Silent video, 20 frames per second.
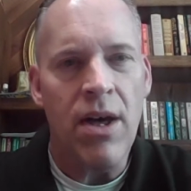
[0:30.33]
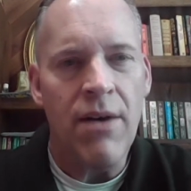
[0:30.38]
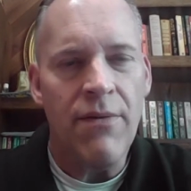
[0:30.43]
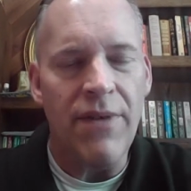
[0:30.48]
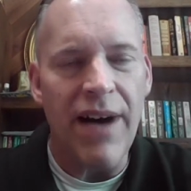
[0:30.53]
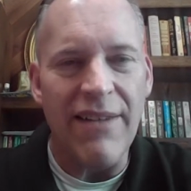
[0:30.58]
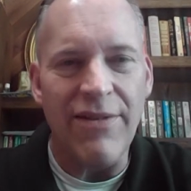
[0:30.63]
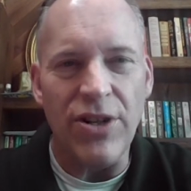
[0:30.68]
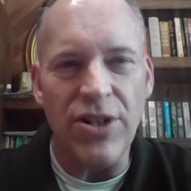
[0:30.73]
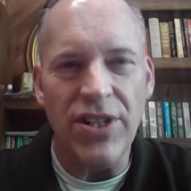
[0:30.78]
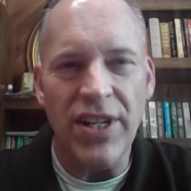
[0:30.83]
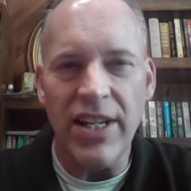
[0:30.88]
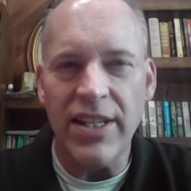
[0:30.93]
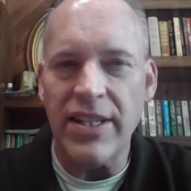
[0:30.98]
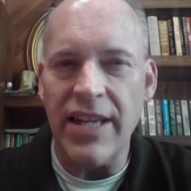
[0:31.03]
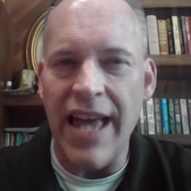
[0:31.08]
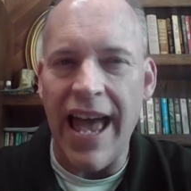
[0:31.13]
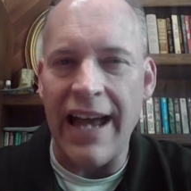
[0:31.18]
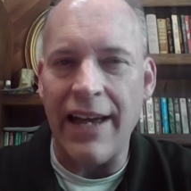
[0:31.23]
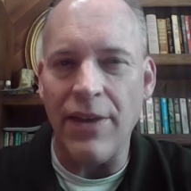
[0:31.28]
5 or
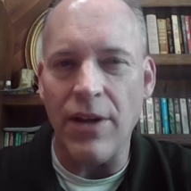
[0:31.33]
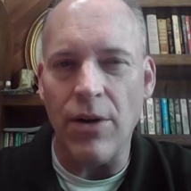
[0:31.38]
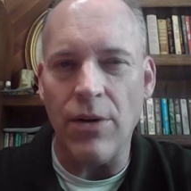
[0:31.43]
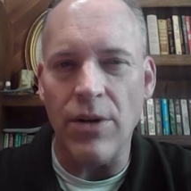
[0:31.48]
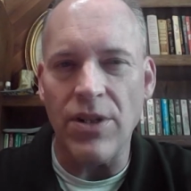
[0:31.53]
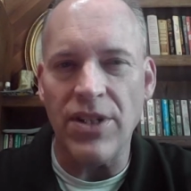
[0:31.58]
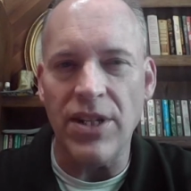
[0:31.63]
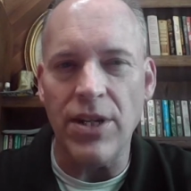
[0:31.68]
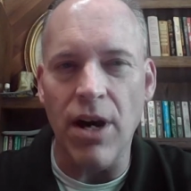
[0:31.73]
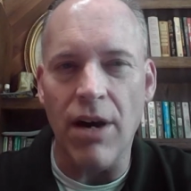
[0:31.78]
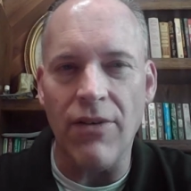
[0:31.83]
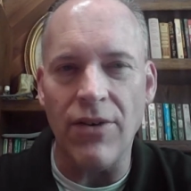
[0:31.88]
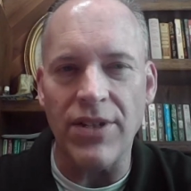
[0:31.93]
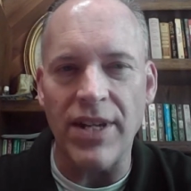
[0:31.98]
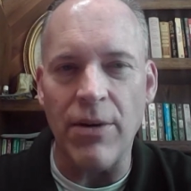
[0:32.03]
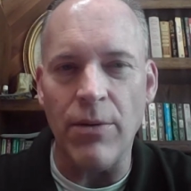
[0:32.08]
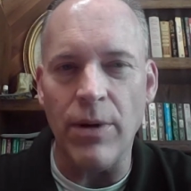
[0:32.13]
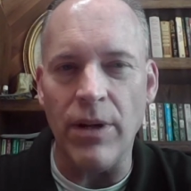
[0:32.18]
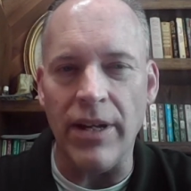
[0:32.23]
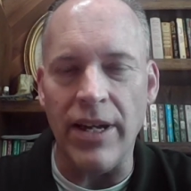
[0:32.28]
6 Agatha Christie novels,
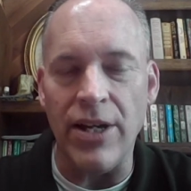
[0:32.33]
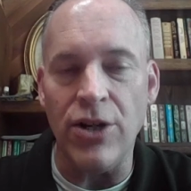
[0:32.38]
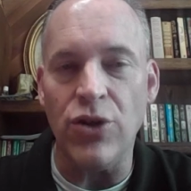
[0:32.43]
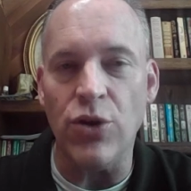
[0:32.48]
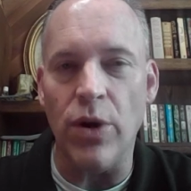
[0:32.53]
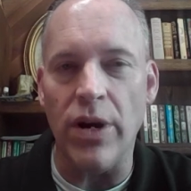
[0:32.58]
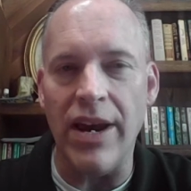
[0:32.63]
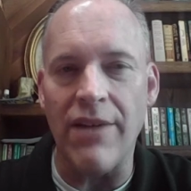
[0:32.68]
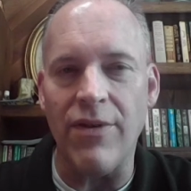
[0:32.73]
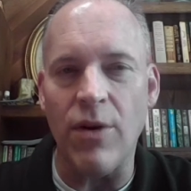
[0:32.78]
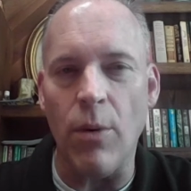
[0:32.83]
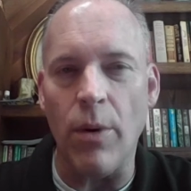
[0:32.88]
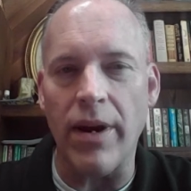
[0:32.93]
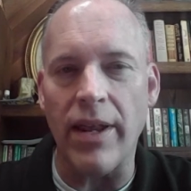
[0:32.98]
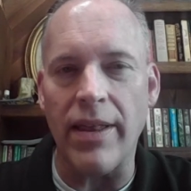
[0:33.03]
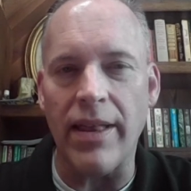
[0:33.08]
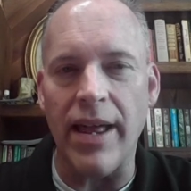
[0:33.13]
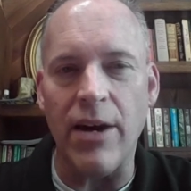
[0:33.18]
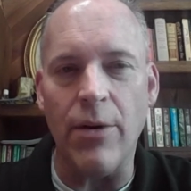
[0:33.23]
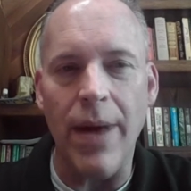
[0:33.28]
I really enjoyed every one
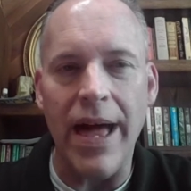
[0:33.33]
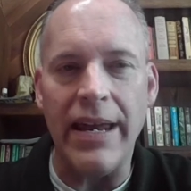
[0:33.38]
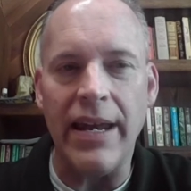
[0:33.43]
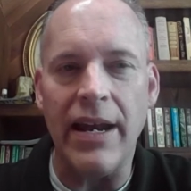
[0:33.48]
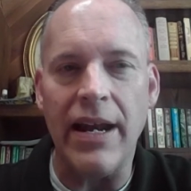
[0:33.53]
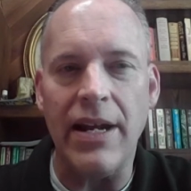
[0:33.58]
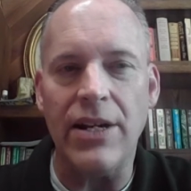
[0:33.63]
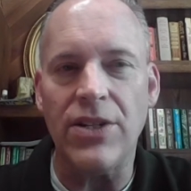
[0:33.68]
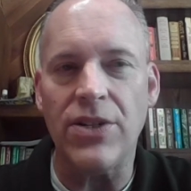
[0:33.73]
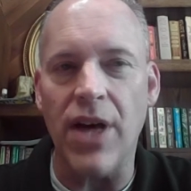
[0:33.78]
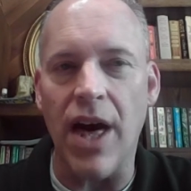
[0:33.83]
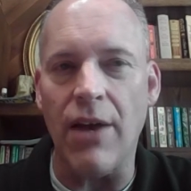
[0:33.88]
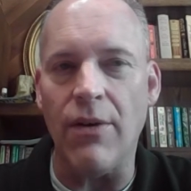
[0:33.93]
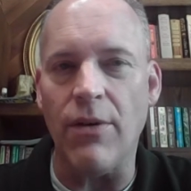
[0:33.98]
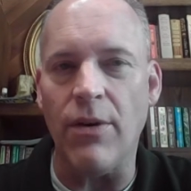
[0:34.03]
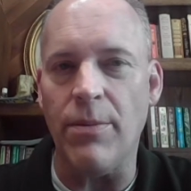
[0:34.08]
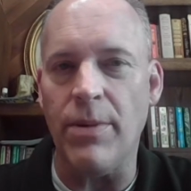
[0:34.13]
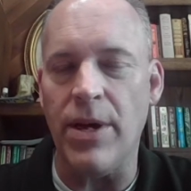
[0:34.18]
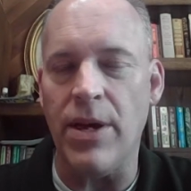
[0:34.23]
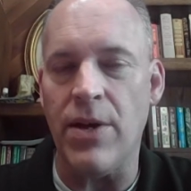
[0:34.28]
that I read, and I just thought it
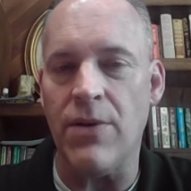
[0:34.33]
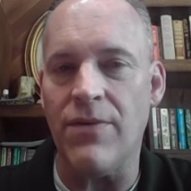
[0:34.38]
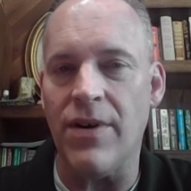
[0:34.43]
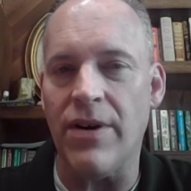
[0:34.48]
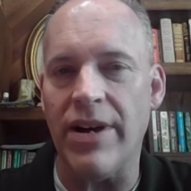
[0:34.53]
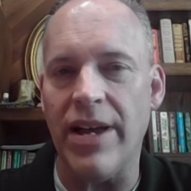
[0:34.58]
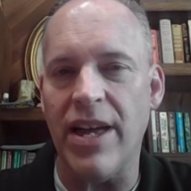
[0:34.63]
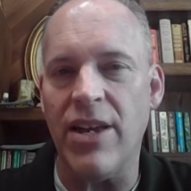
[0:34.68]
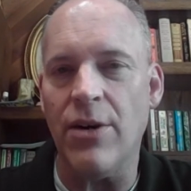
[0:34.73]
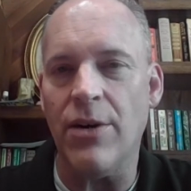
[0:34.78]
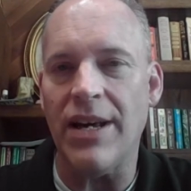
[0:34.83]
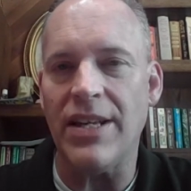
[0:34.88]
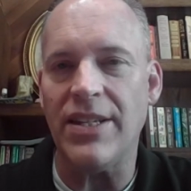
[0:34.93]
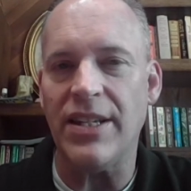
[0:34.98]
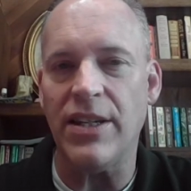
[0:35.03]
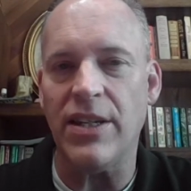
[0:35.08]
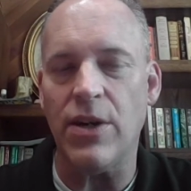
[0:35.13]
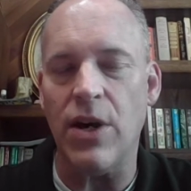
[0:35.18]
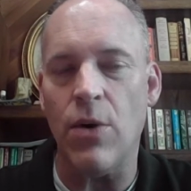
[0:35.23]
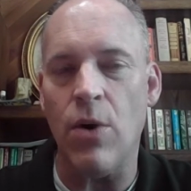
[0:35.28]
would be very
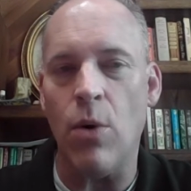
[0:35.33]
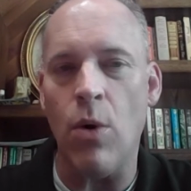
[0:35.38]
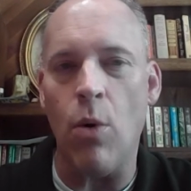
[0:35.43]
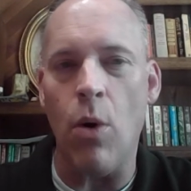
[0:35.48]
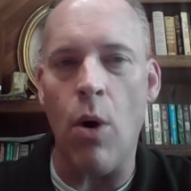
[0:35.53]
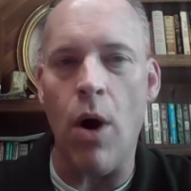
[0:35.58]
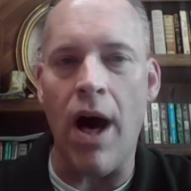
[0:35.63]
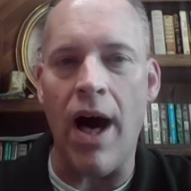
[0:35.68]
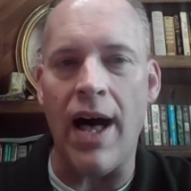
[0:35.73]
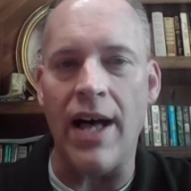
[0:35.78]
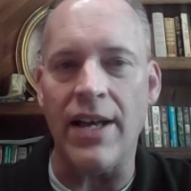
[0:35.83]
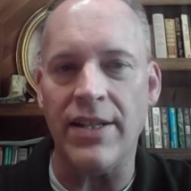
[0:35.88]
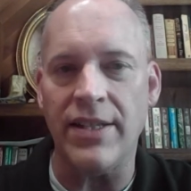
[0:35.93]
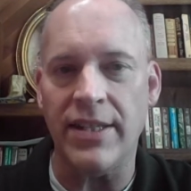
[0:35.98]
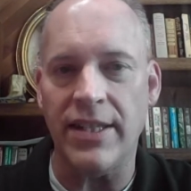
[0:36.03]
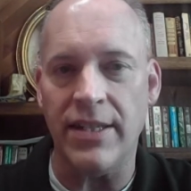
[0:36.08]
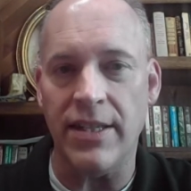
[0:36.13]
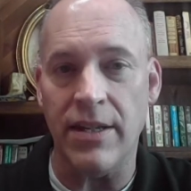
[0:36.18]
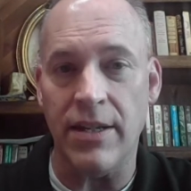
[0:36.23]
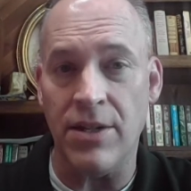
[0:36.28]
interesting to
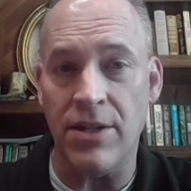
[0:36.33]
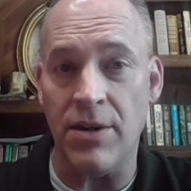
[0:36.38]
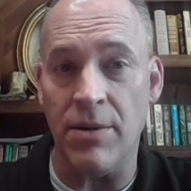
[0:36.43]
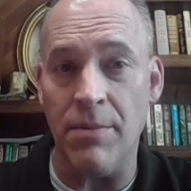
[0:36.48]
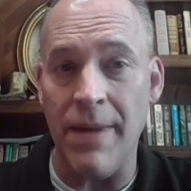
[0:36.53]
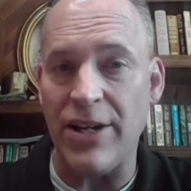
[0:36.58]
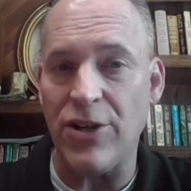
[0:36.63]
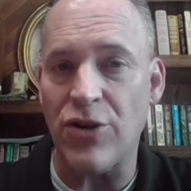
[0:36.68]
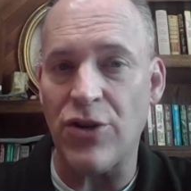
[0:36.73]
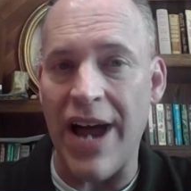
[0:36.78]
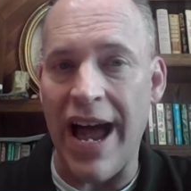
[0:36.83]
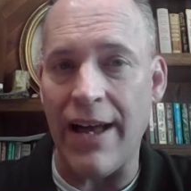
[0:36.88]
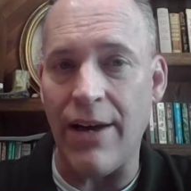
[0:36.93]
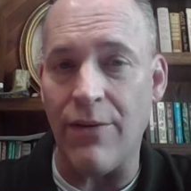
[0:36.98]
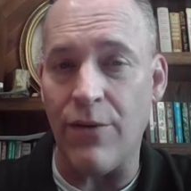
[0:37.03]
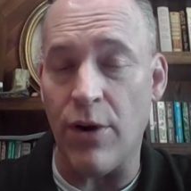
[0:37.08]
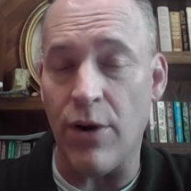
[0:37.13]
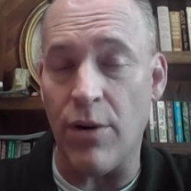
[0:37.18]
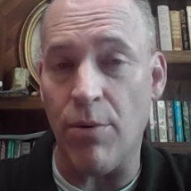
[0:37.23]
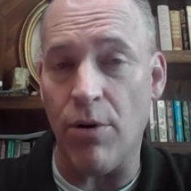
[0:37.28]
make track
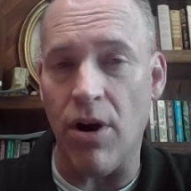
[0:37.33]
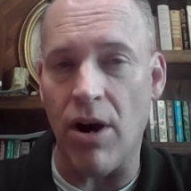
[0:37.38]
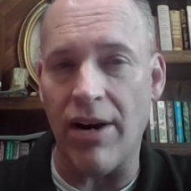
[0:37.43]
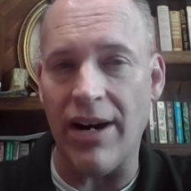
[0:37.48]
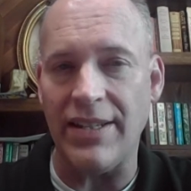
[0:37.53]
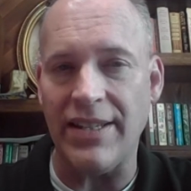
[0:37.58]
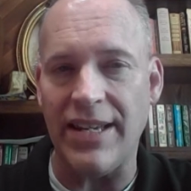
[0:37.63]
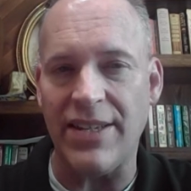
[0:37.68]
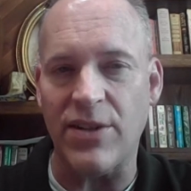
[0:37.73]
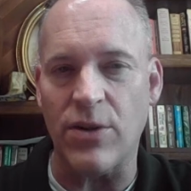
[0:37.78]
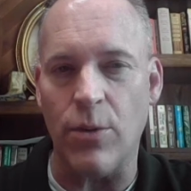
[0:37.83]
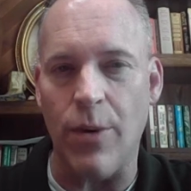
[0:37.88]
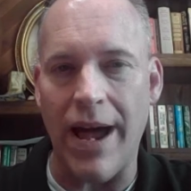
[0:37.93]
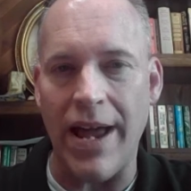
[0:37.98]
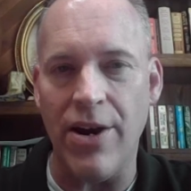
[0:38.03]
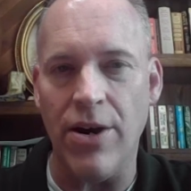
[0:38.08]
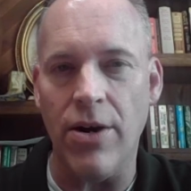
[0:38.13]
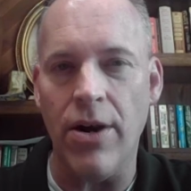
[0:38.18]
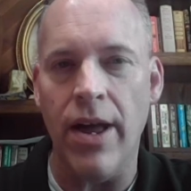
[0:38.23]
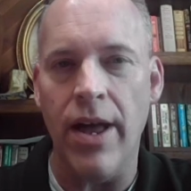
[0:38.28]
of her progress as a
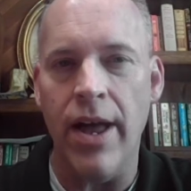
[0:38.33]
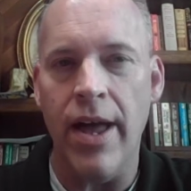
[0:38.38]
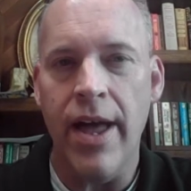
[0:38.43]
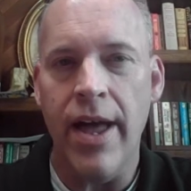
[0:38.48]
writer,